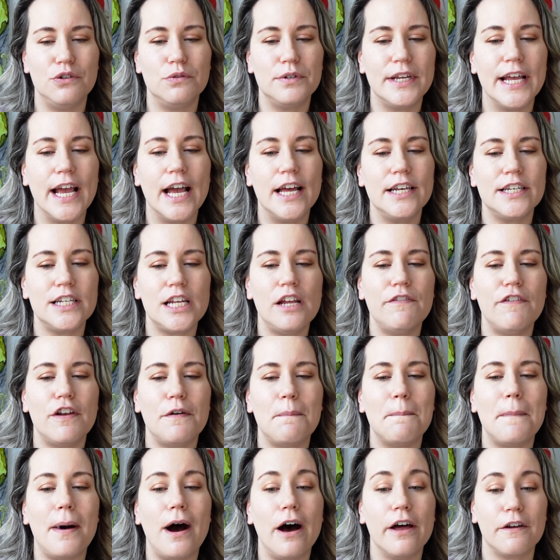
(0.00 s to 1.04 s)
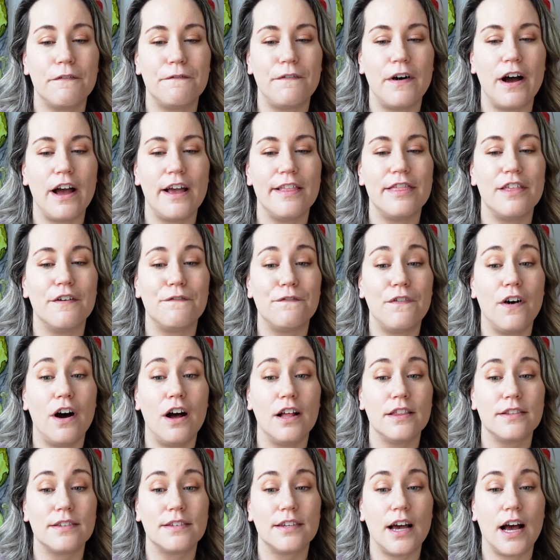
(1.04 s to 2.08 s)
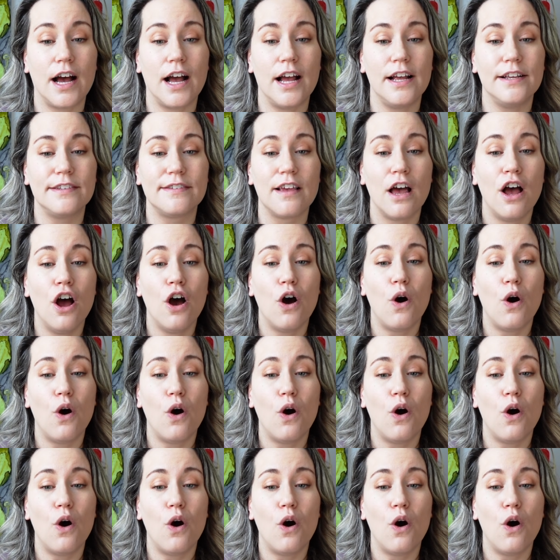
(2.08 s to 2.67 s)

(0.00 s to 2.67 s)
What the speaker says: you can't even modify the font size